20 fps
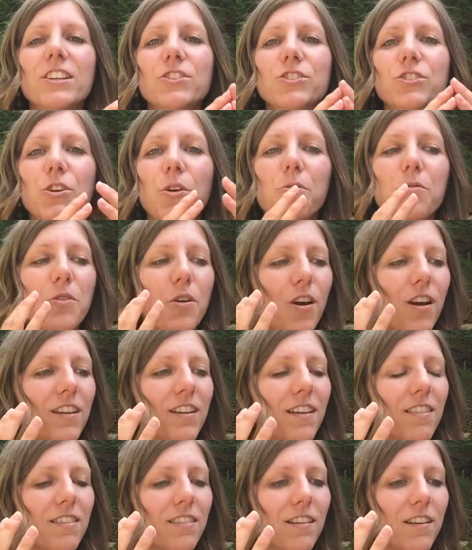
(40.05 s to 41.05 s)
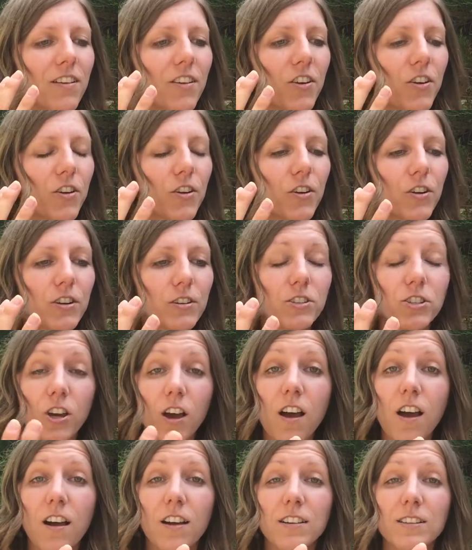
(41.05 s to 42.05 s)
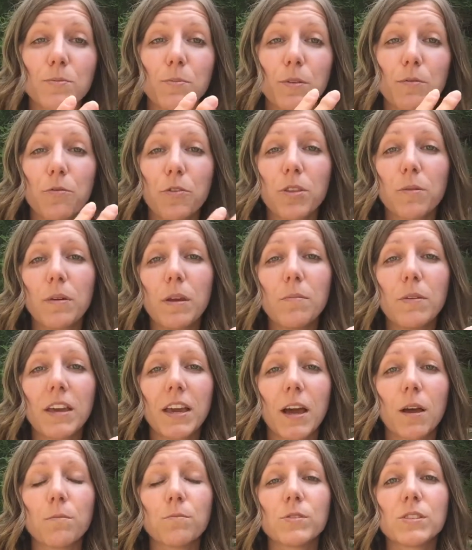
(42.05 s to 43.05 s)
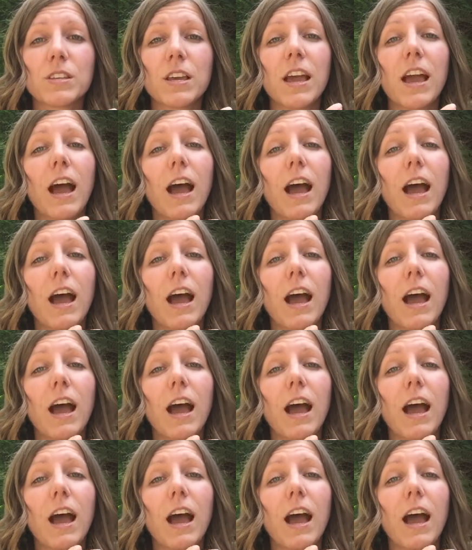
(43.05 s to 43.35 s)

dote on their dogs before the baby comes,